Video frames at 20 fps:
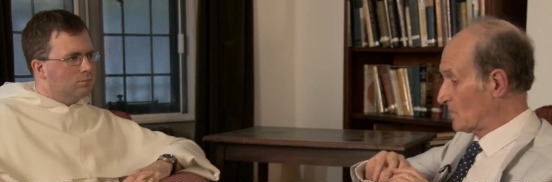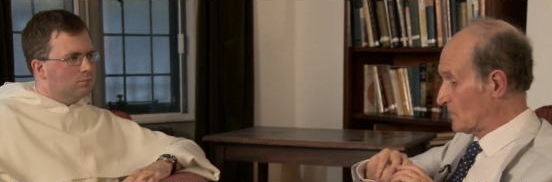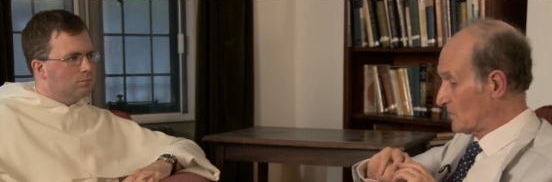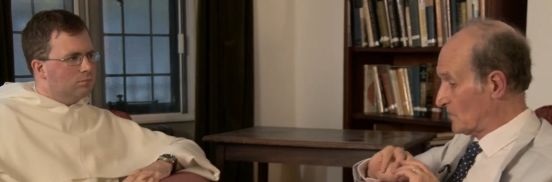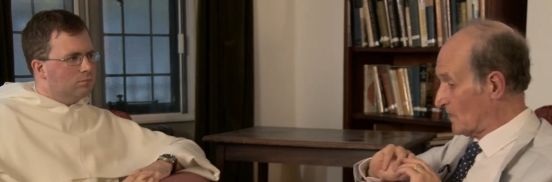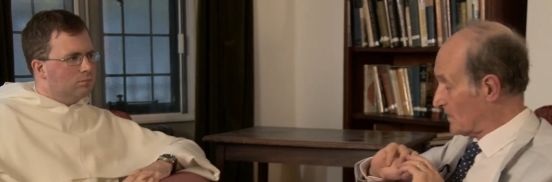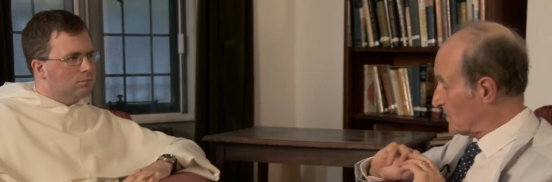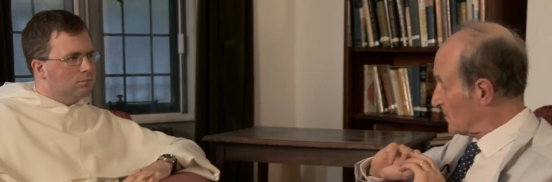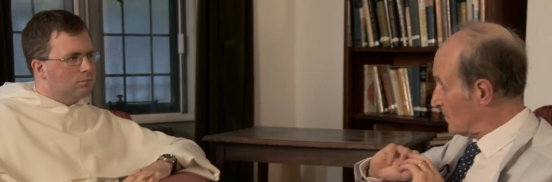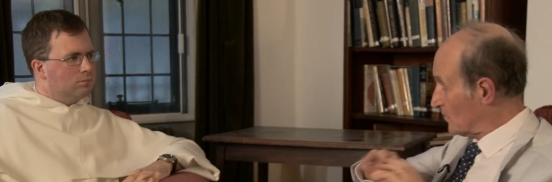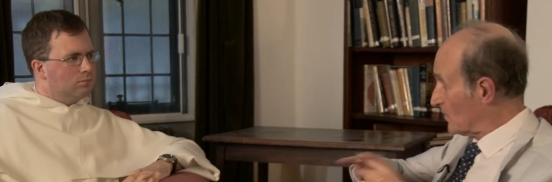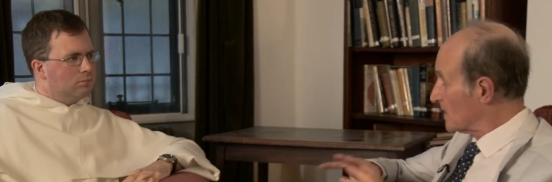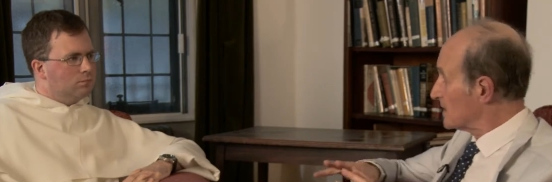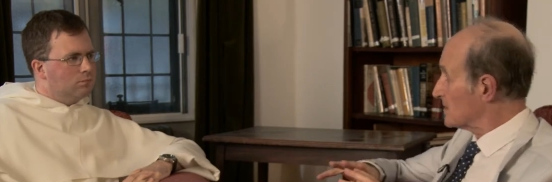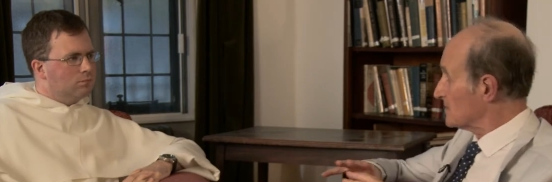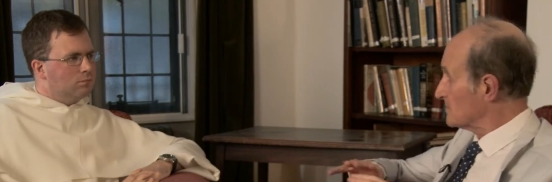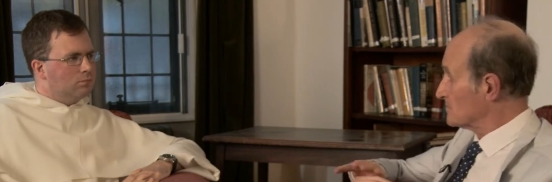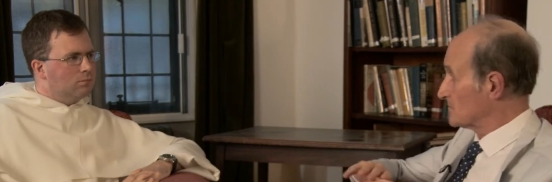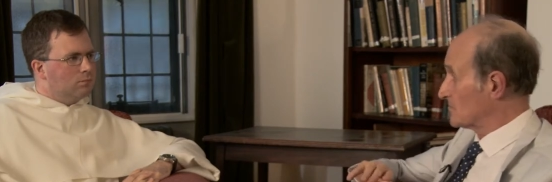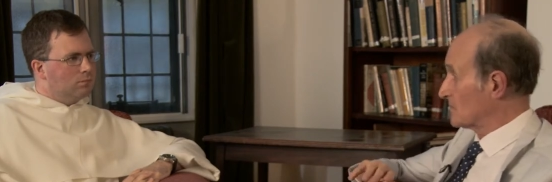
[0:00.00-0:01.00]
Speaker 1: than
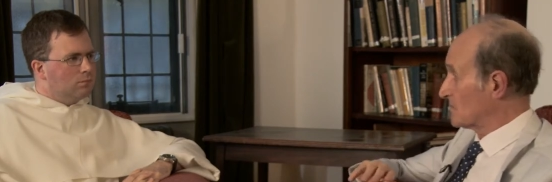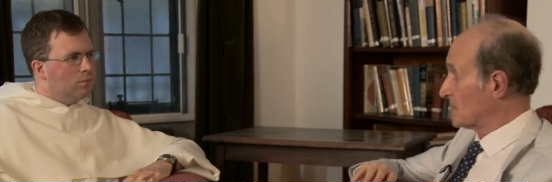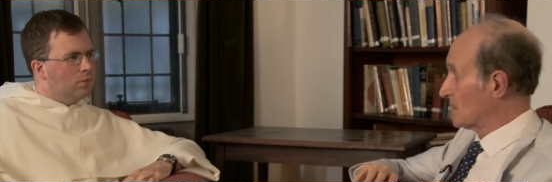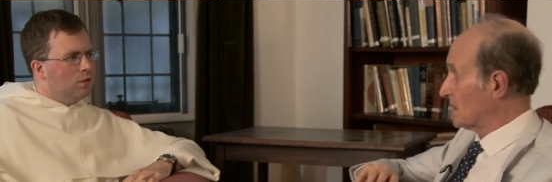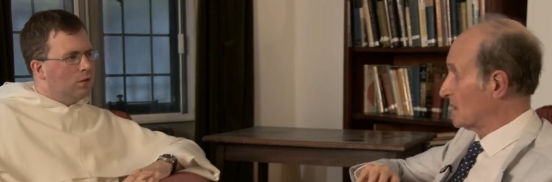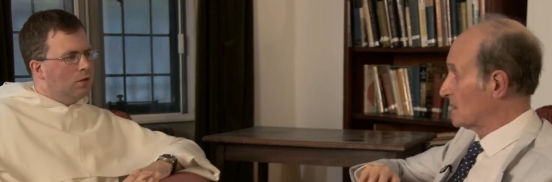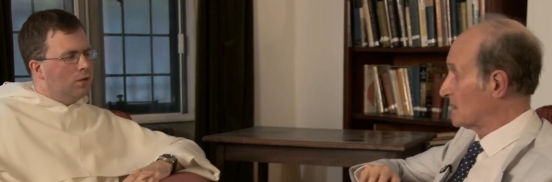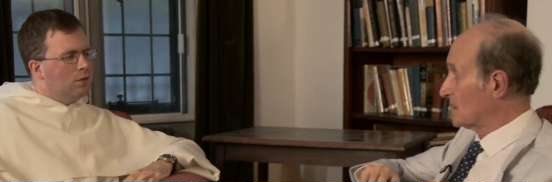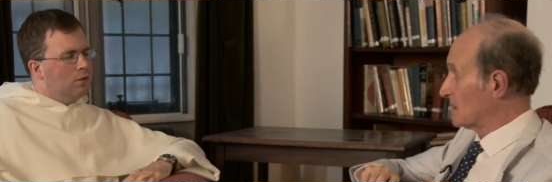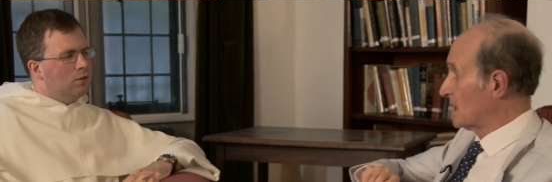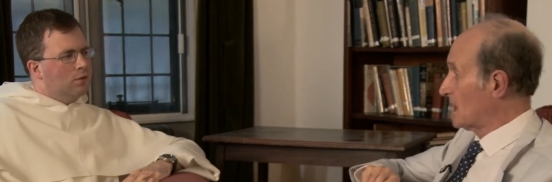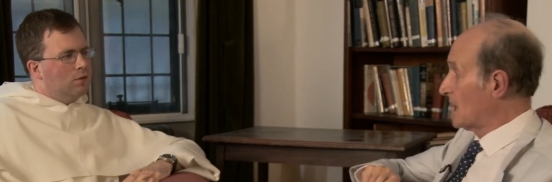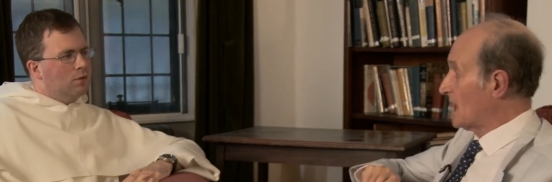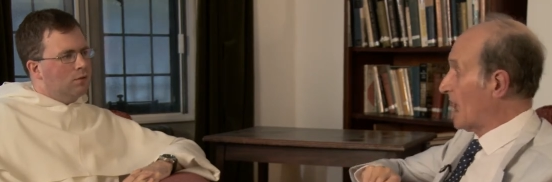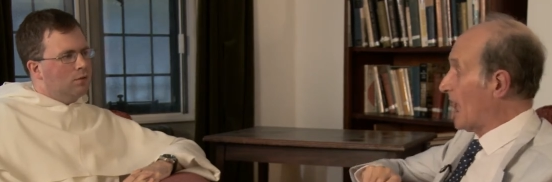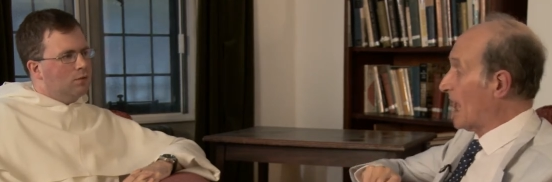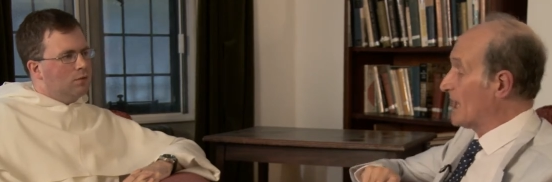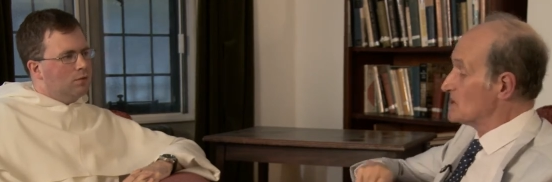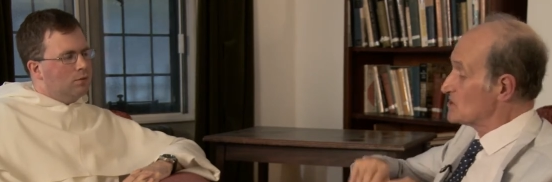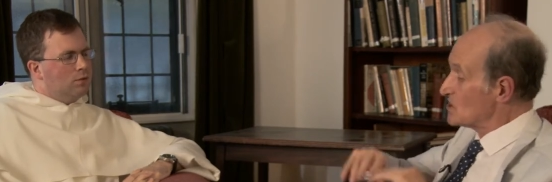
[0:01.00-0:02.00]
written.
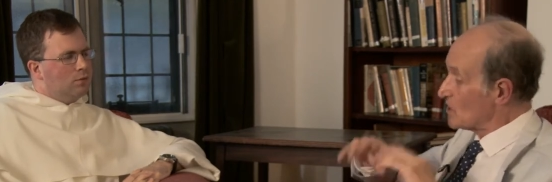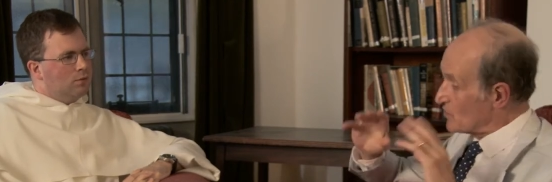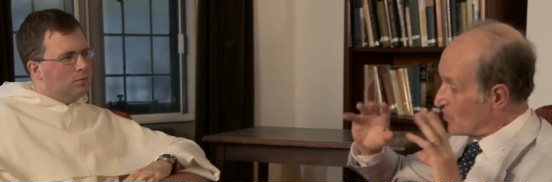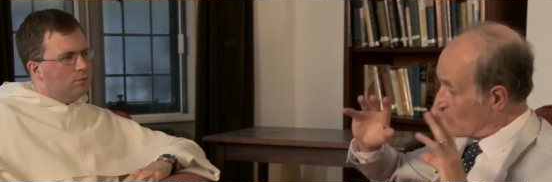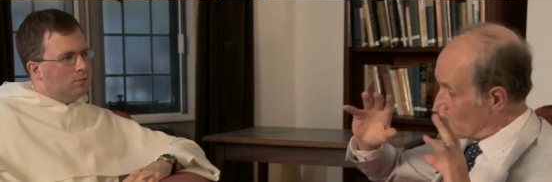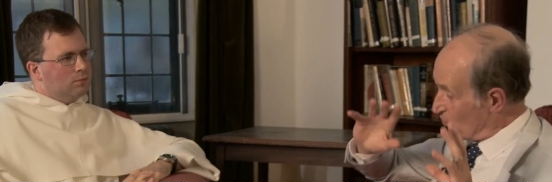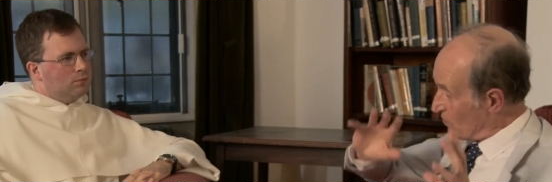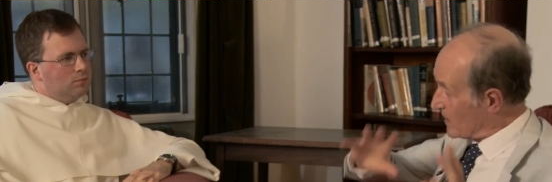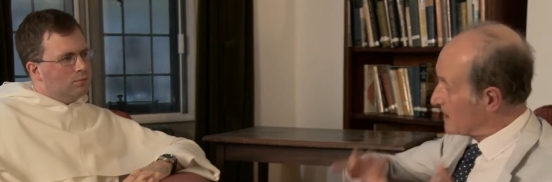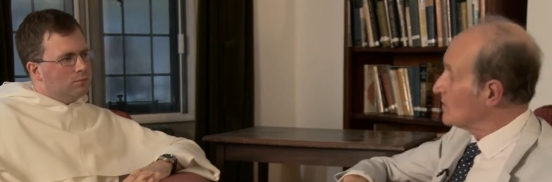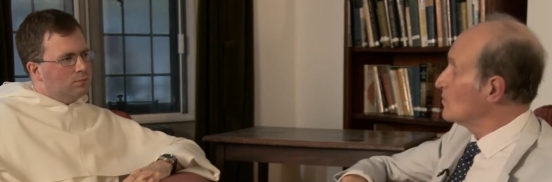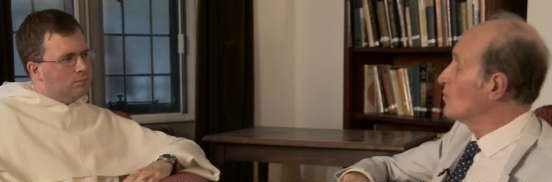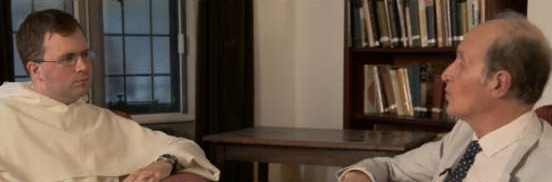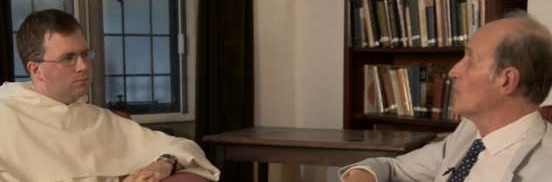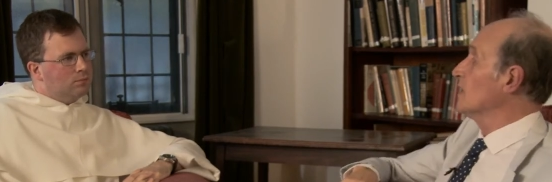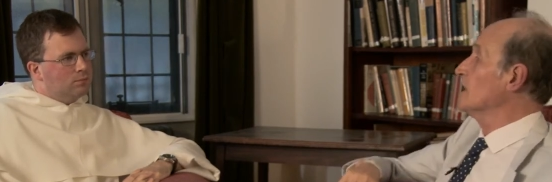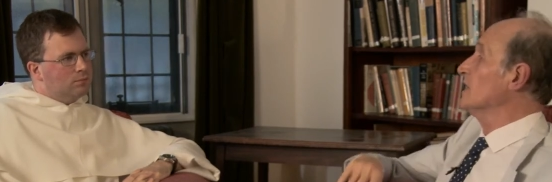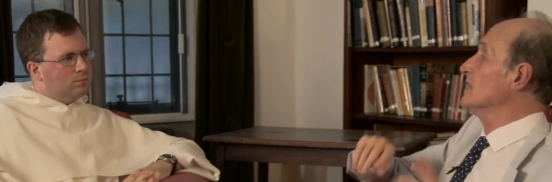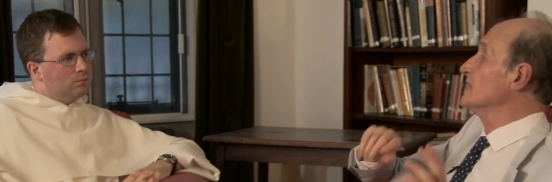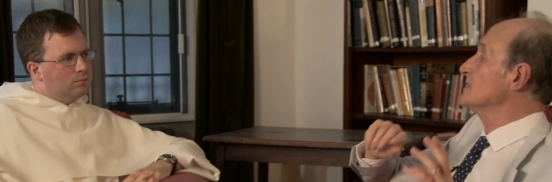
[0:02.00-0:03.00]
And so the written
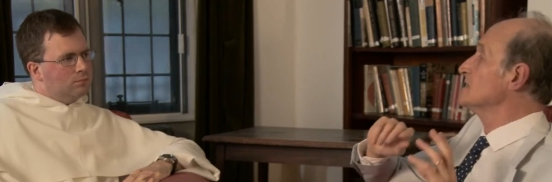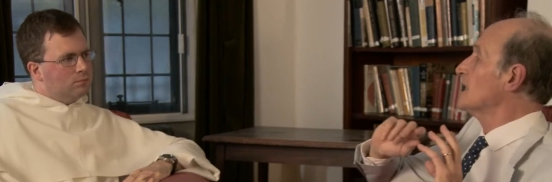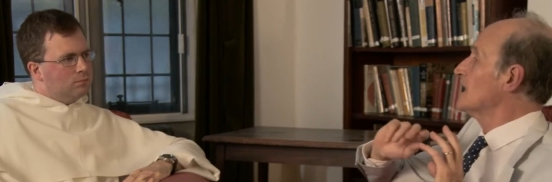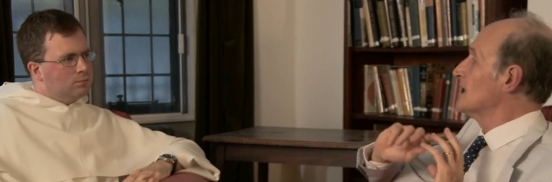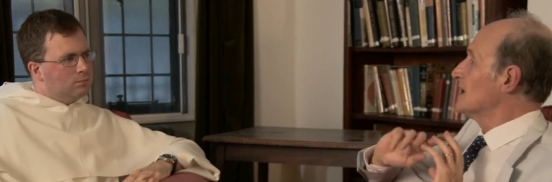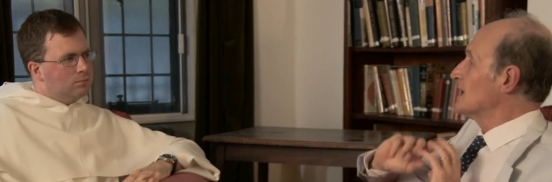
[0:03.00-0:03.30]
word...